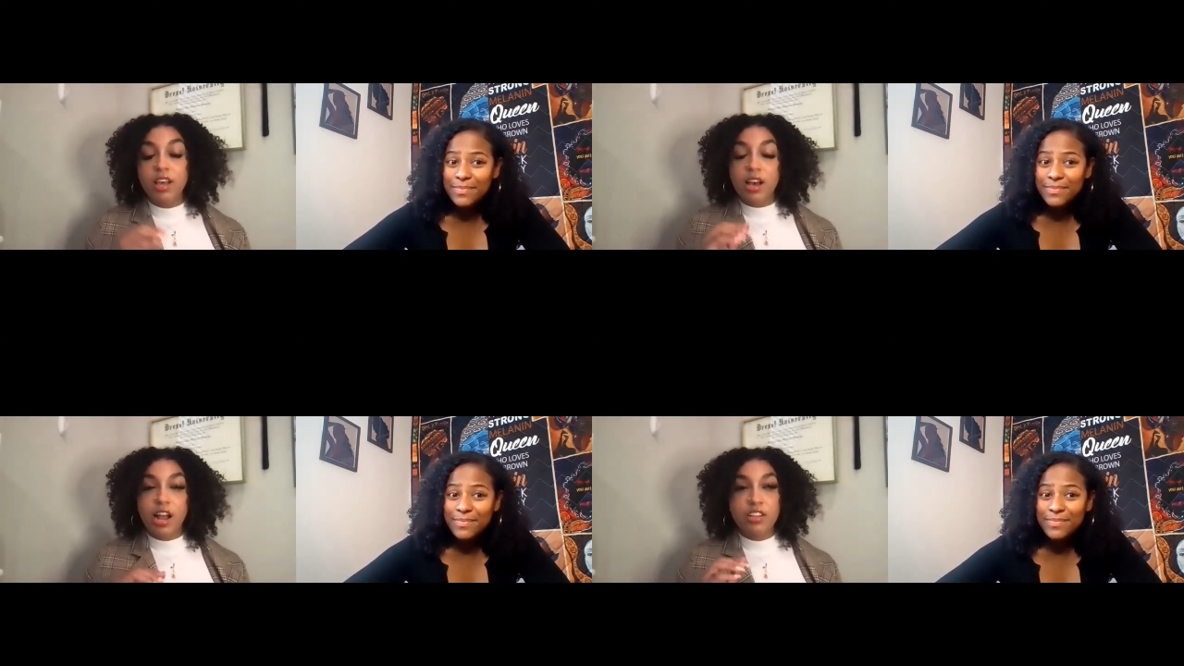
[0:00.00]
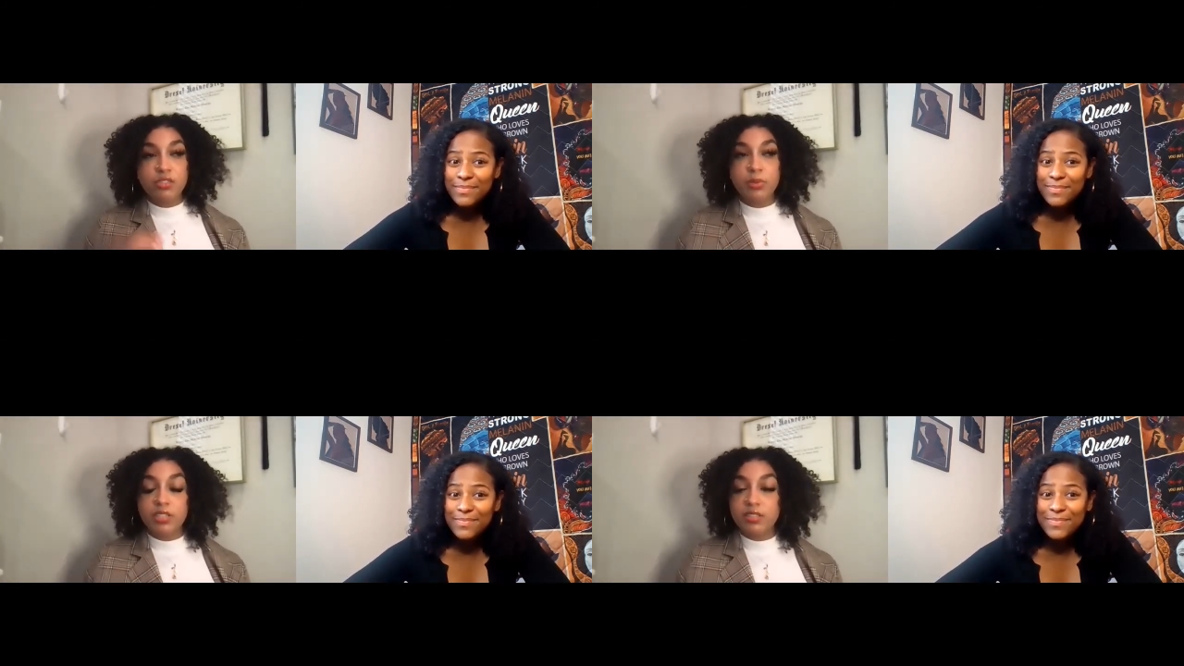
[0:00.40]
Speaker 1: I
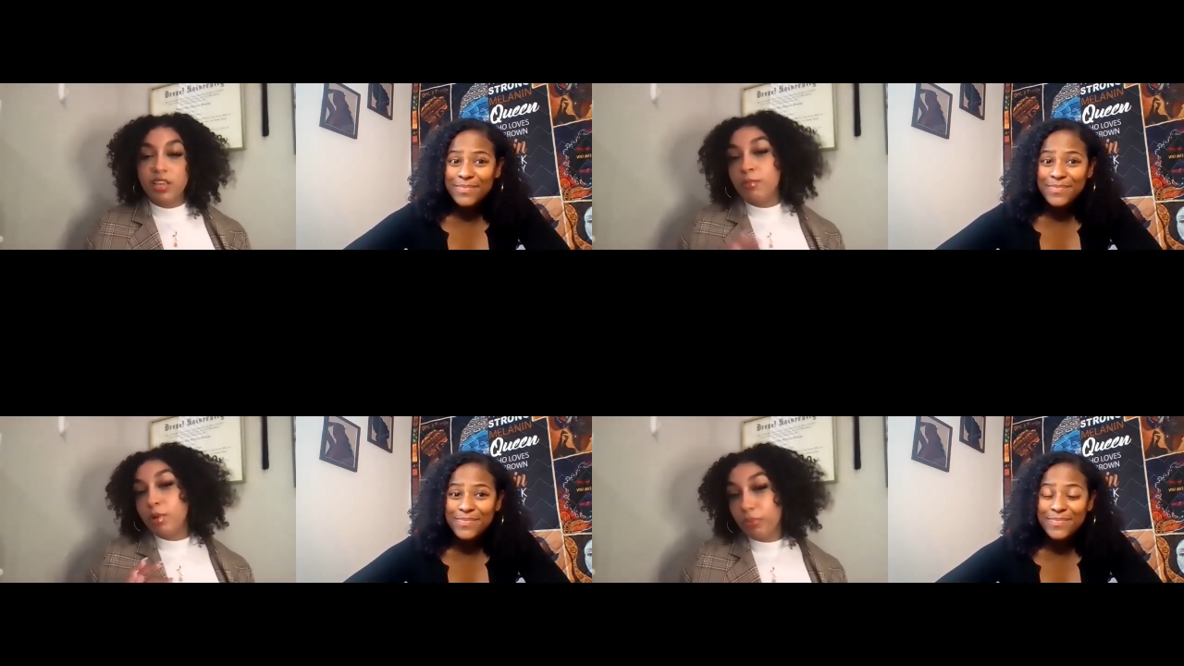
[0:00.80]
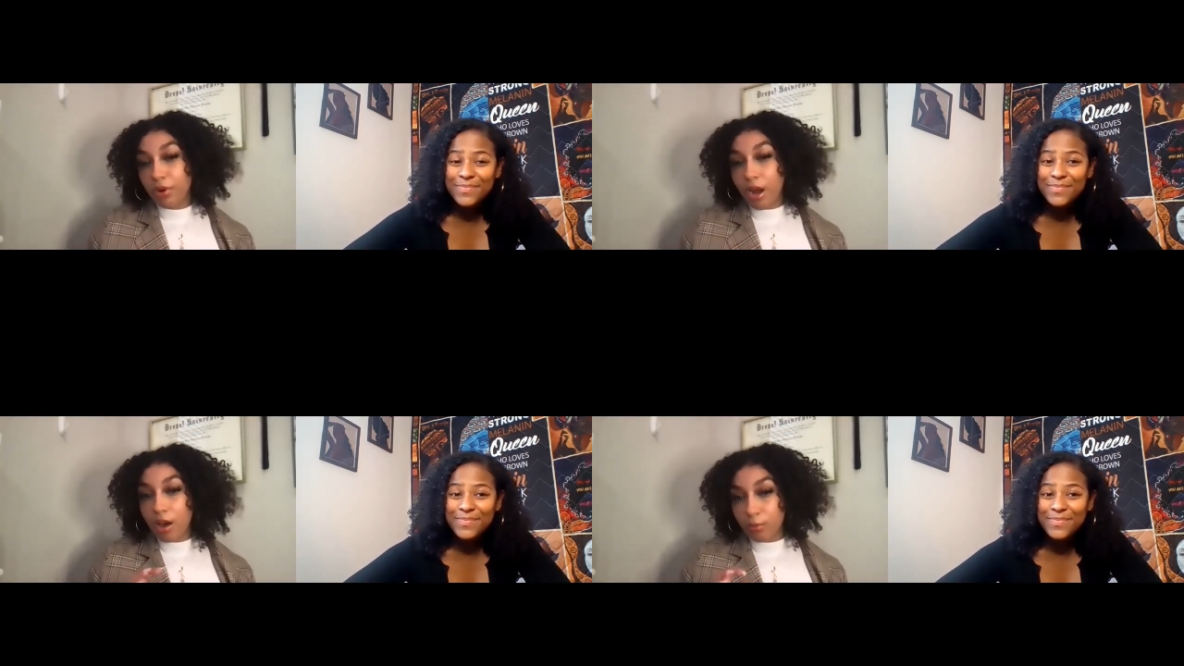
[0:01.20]
just want to say I'm a
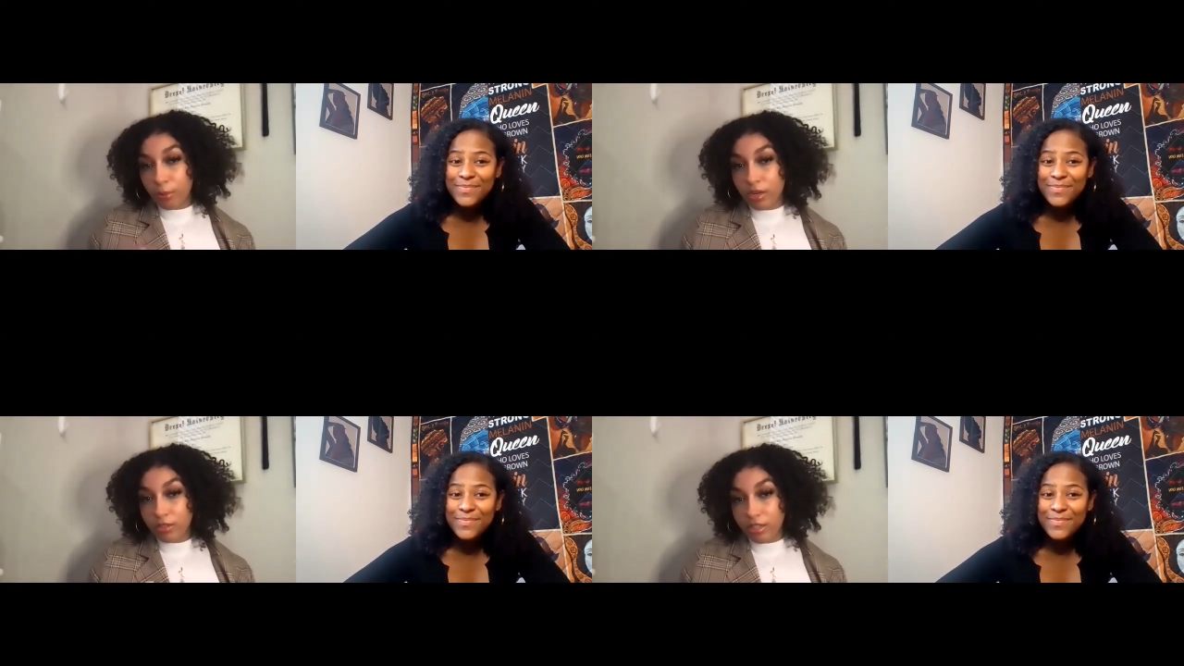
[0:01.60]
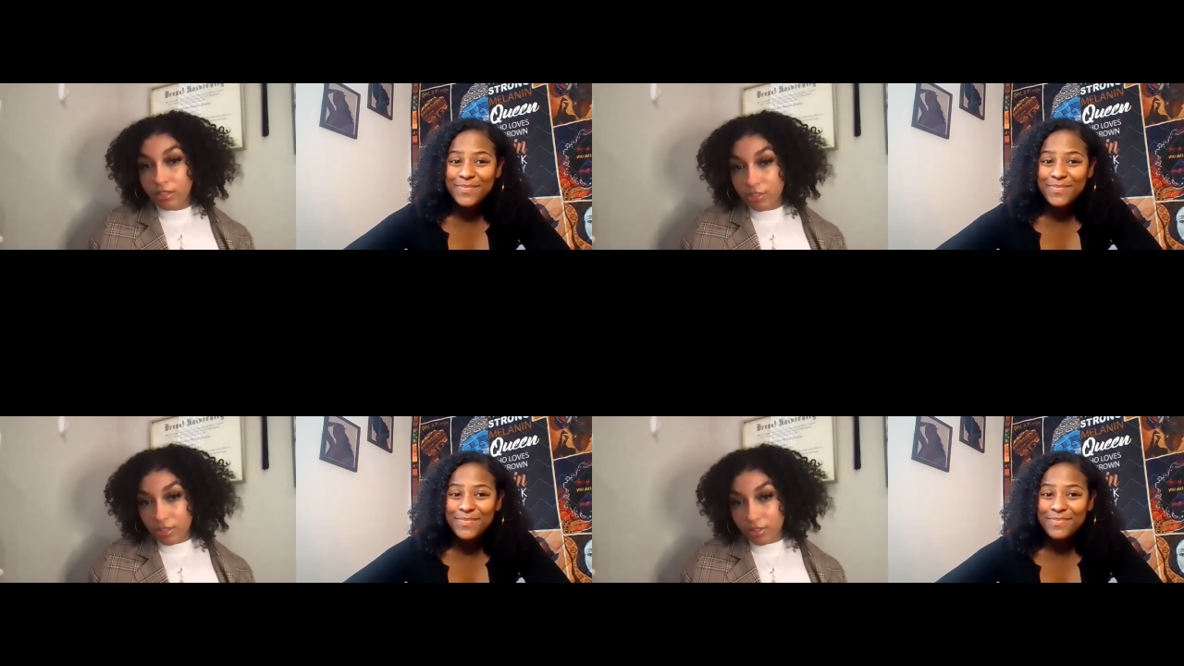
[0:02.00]
proud product hair
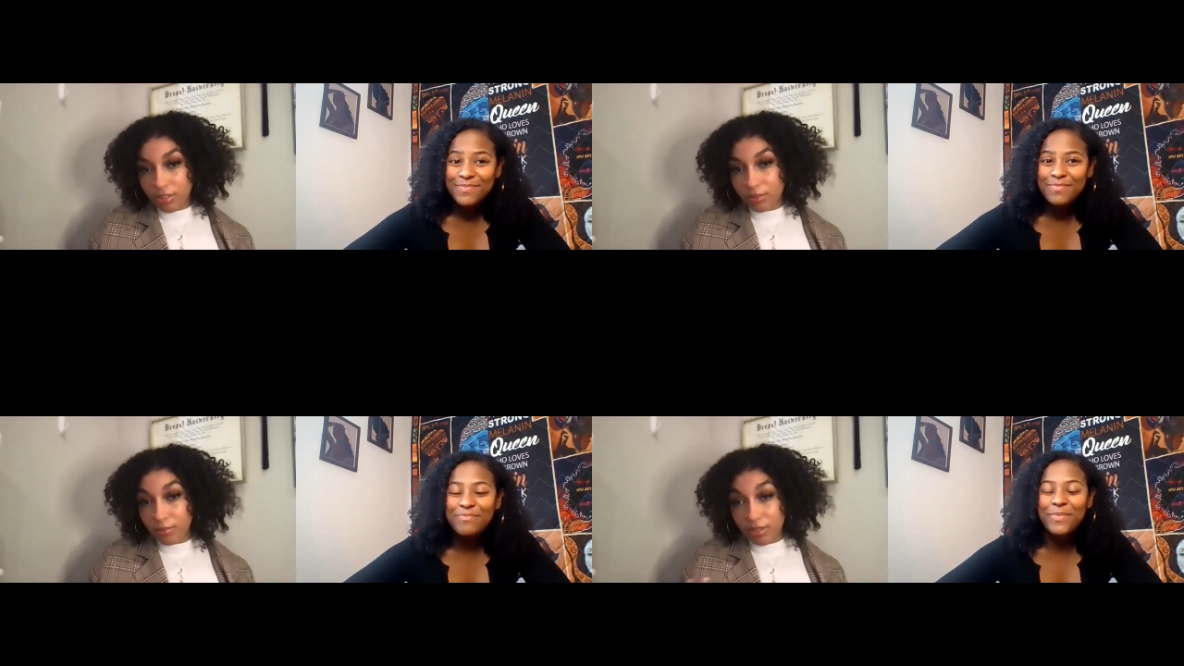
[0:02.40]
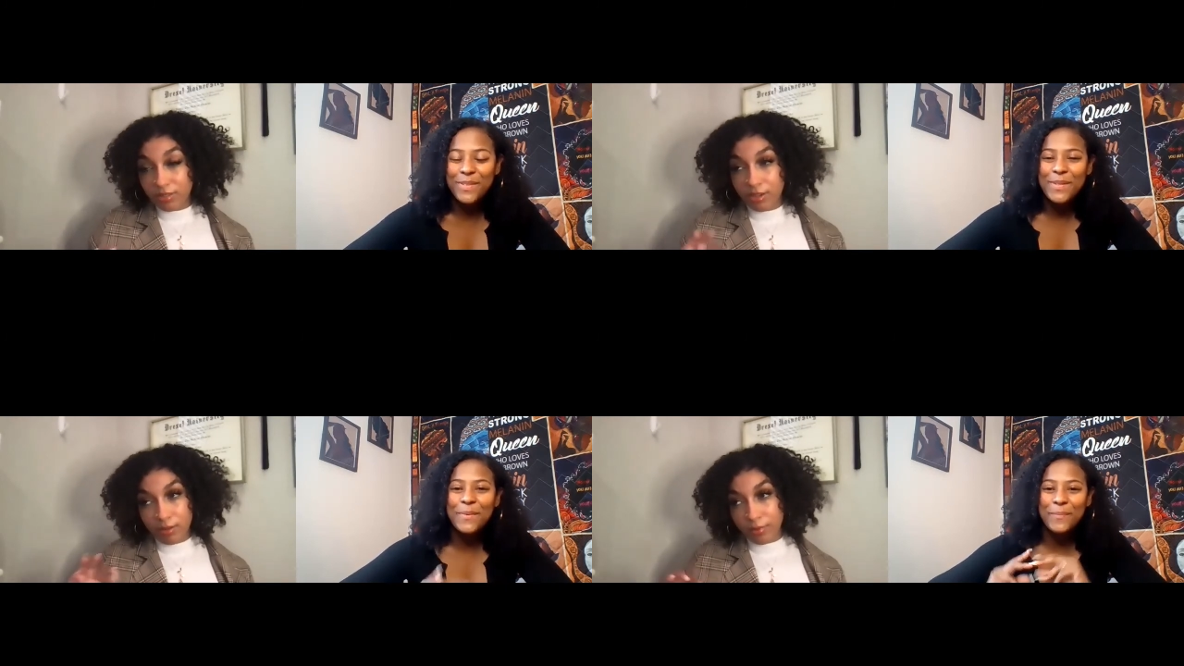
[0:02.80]
junkie because
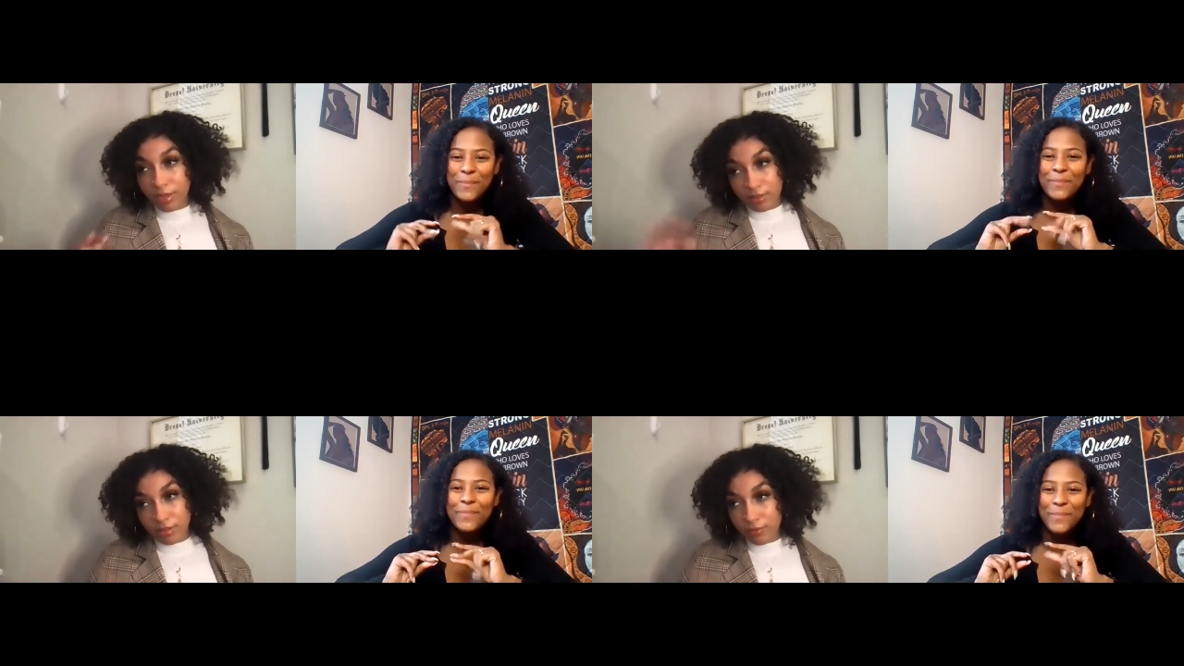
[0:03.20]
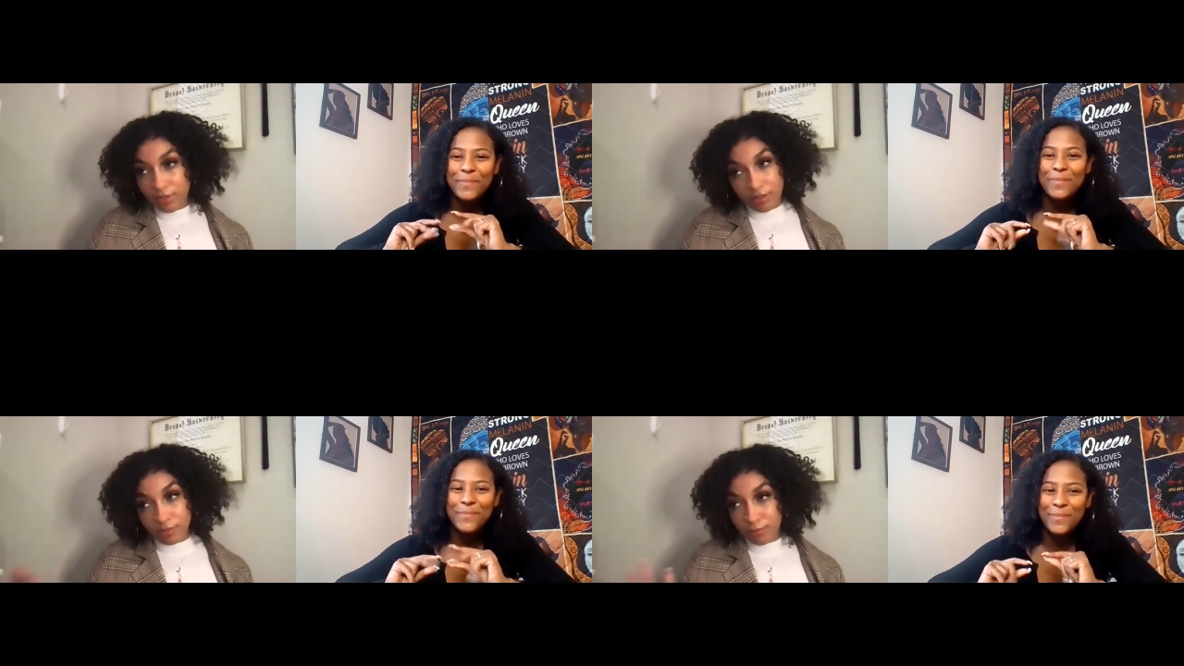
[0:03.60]
I don't buy stuff that
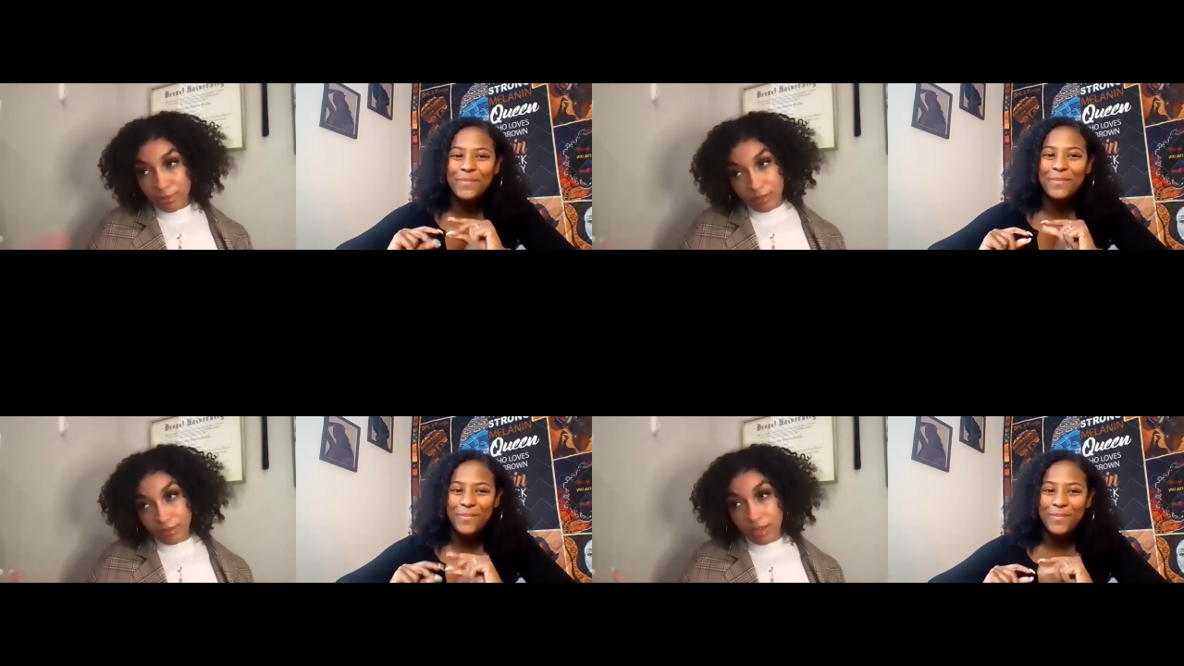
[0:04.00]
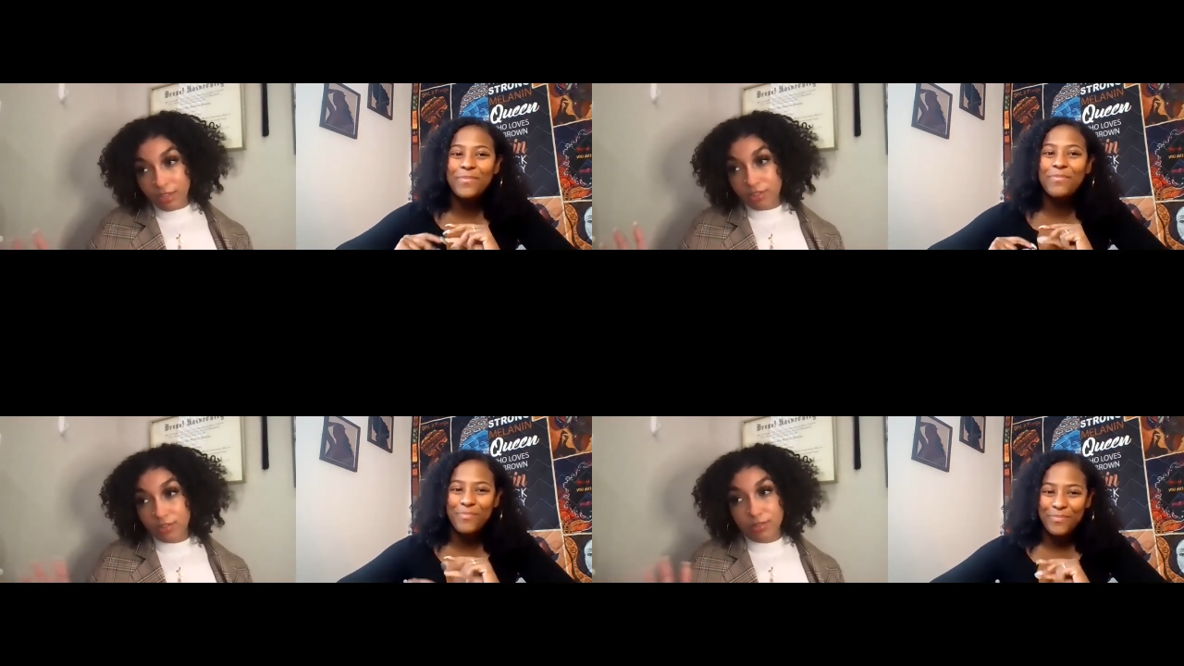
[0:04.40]
doesn't work. I
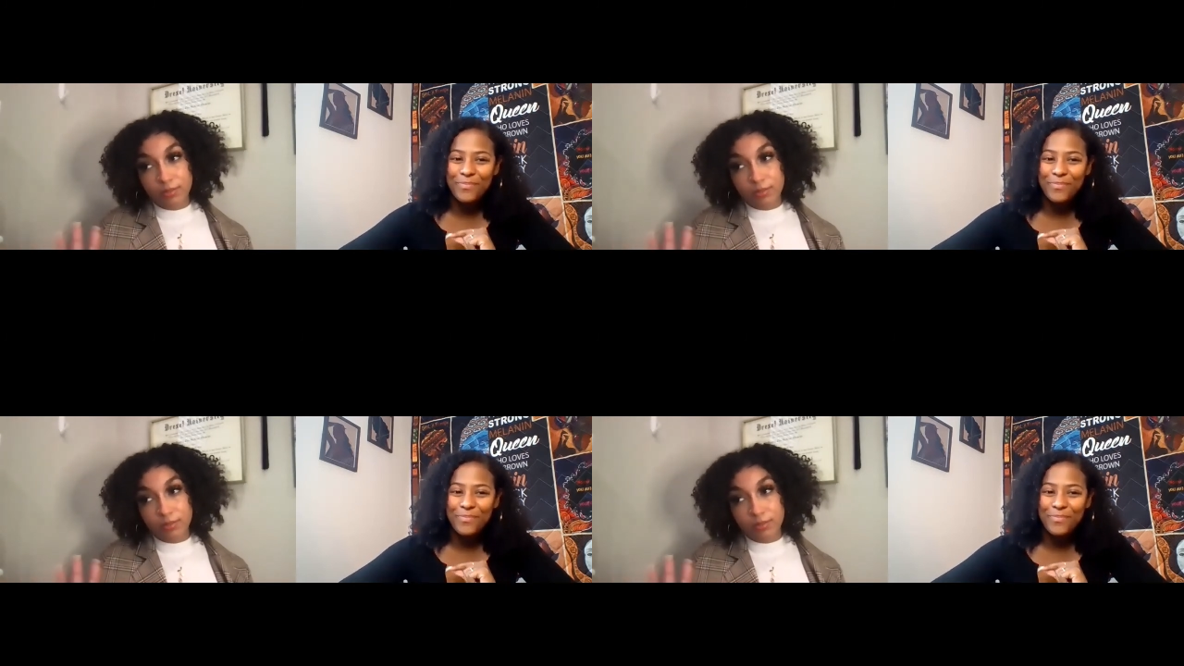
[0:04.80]
just